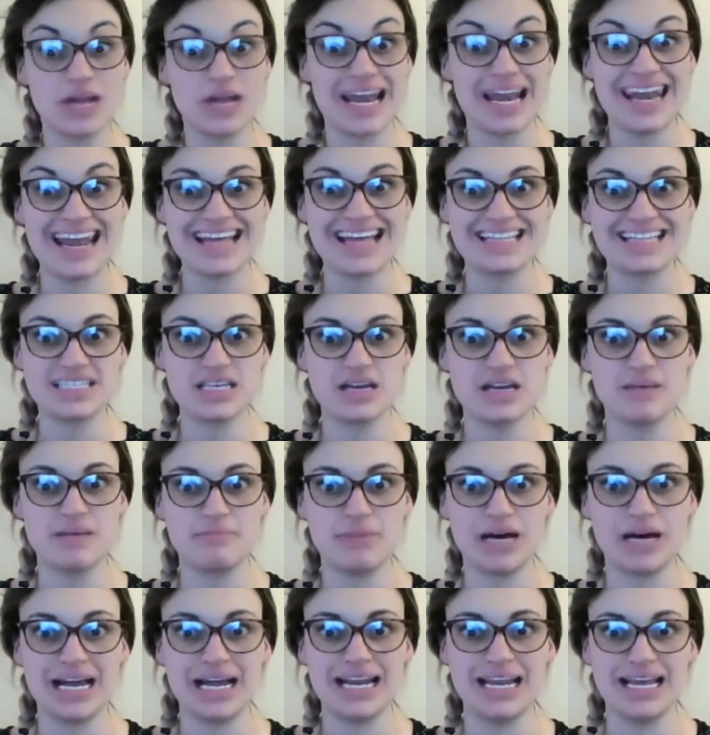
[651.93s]
letter
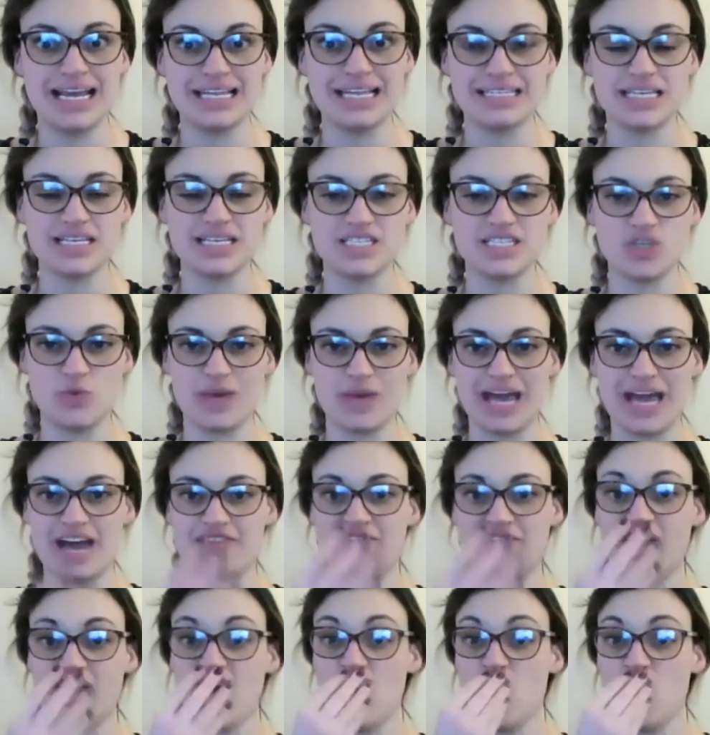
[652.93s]
by letter. So we have